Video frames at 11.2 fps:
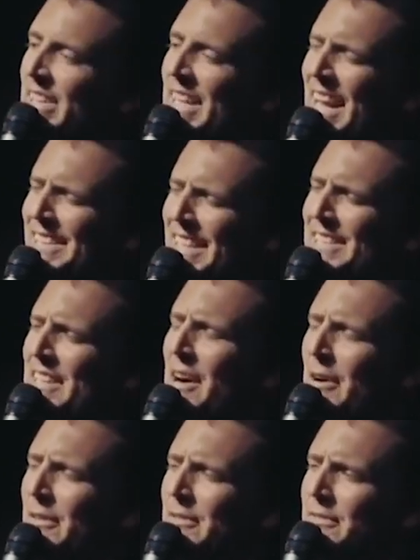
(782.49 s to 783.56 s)
and I did
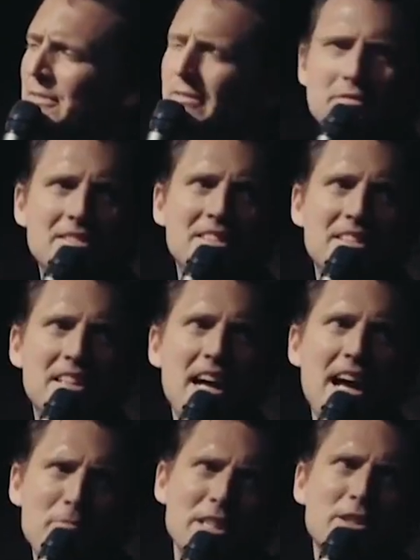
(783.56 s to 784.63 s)
know.
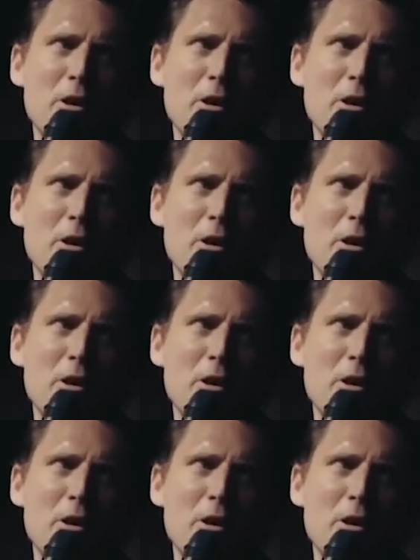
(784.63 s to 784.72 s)
I've been